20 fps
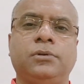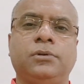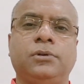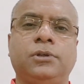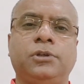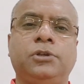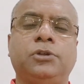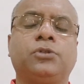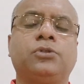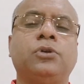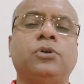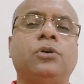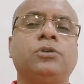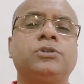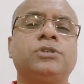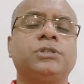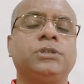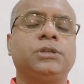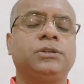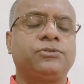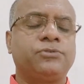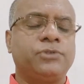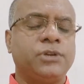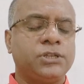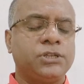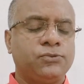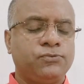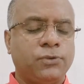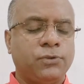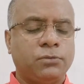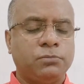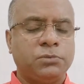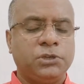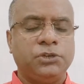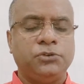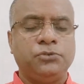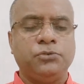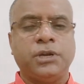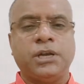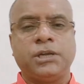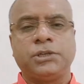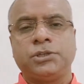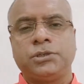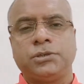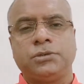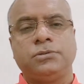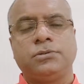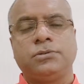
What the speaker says: Your thoughts are transformed into actions.